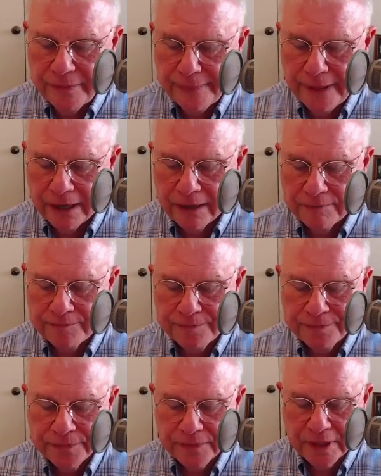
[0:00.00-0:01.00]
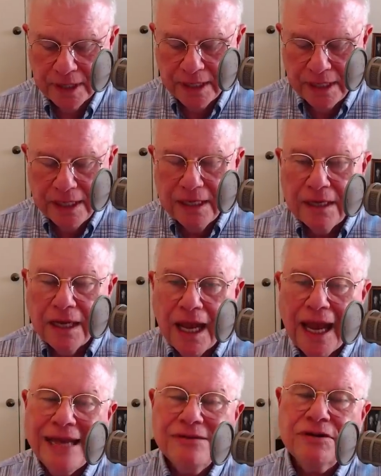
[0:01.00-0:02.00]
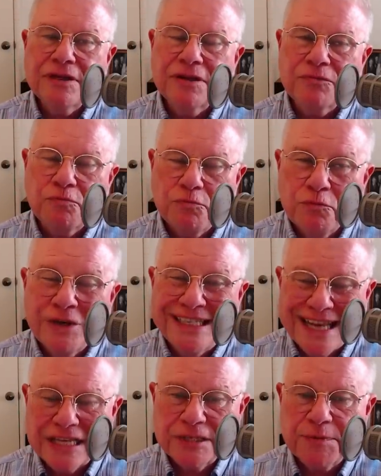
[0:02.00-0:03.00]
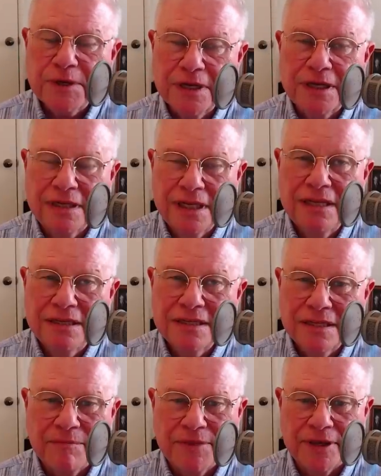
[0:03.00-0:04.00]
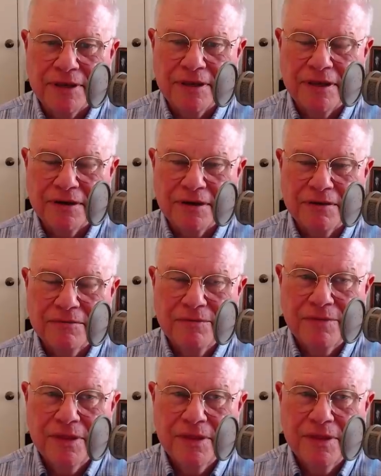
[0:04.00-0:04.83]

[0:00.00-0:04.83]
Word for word: um, actually, we desperately need something here.